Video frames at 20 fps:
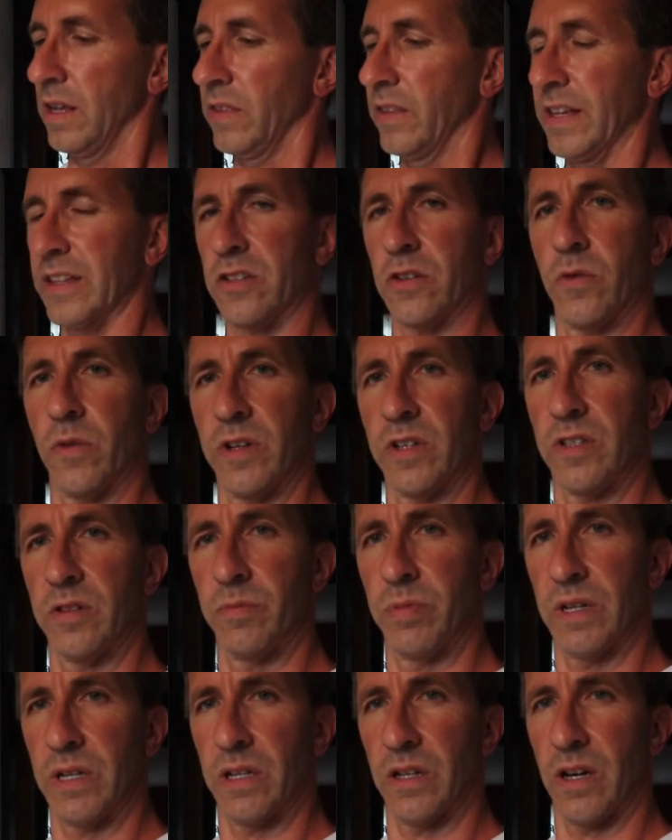that's going to
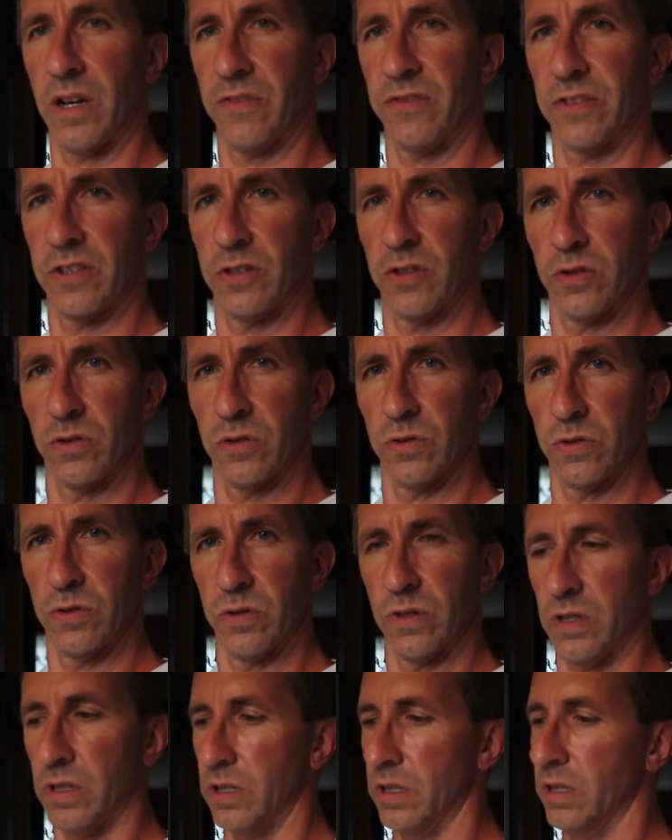be enough to do
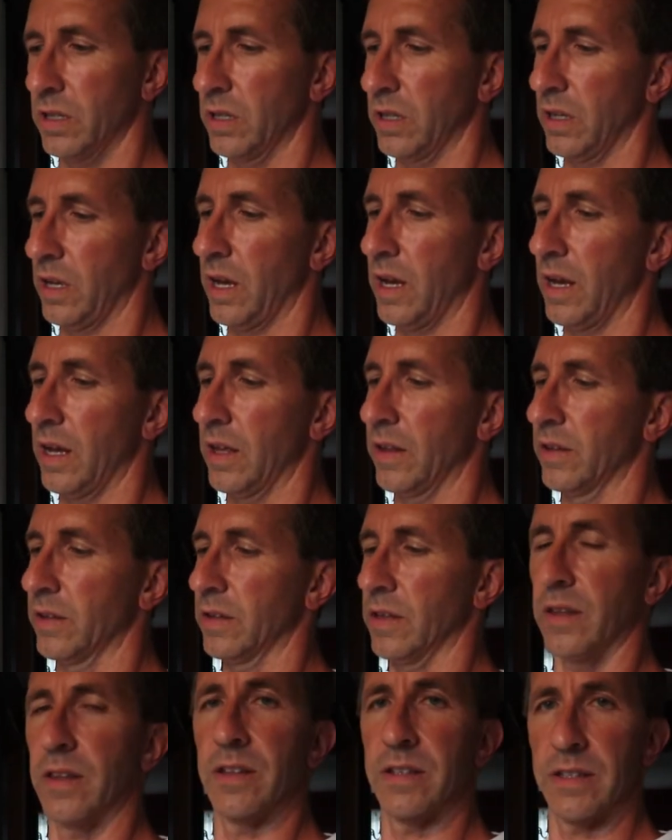
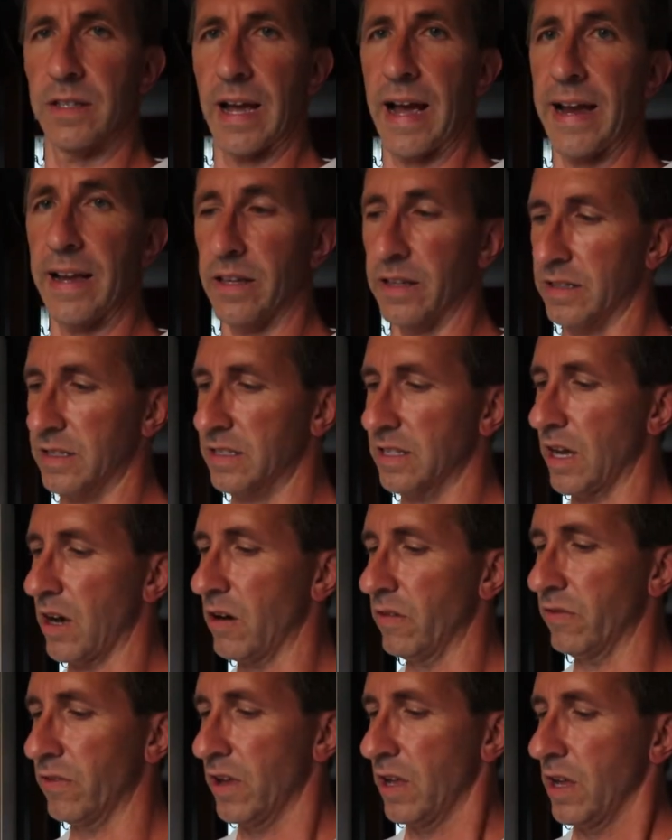the tile
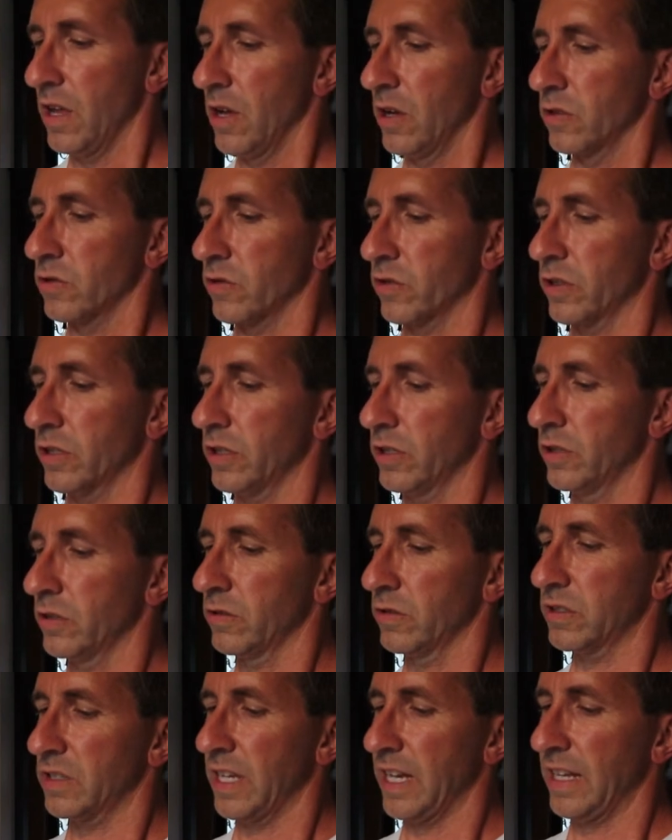itself. So what you're going to
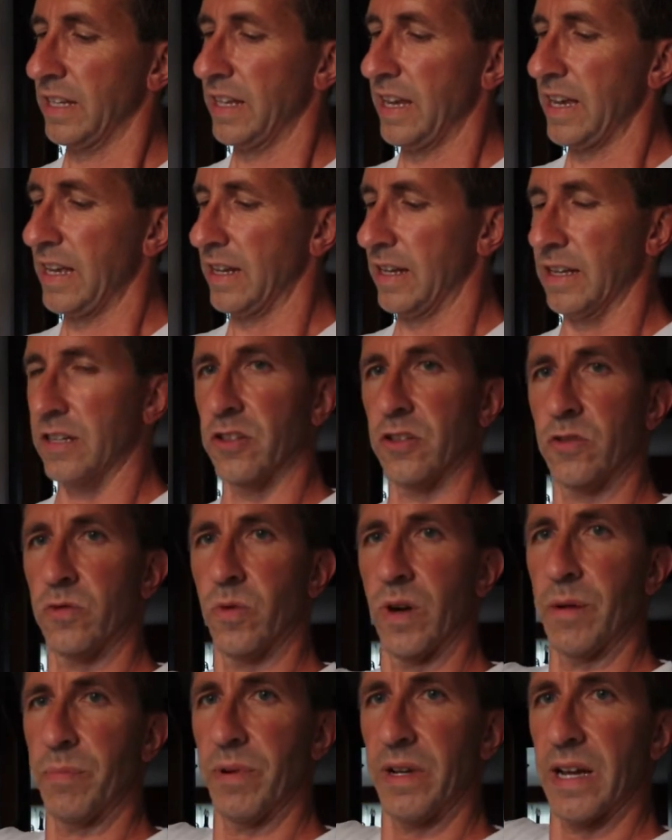do is take that and just
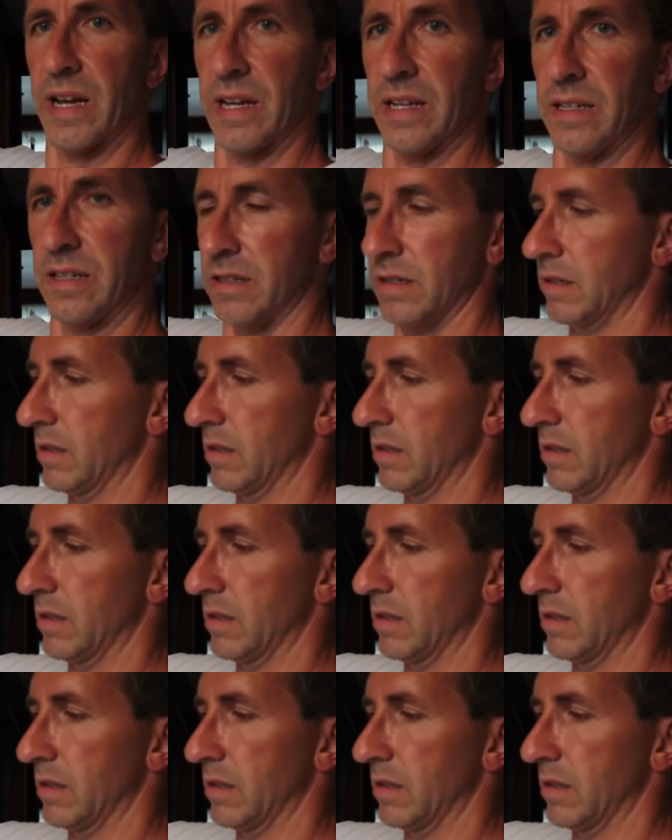wipe it on.